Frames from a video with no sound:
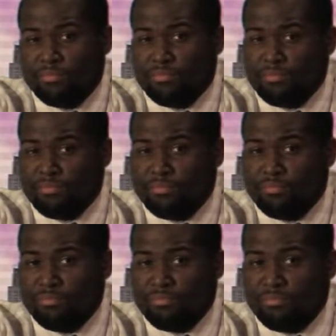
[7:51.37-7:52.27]

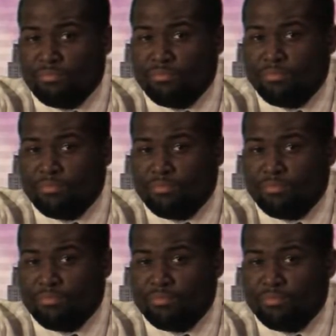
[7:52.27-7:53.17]

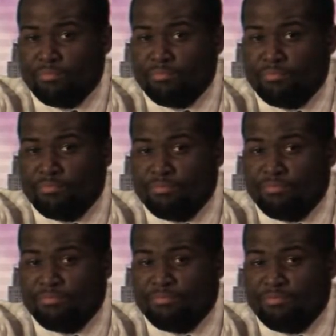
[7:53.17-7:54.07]

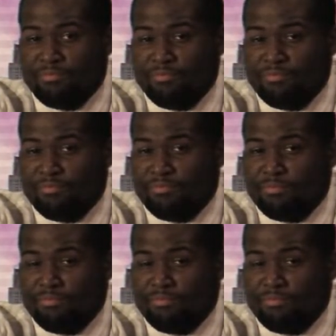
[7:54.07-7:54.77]
No words are spoken by the person on screen.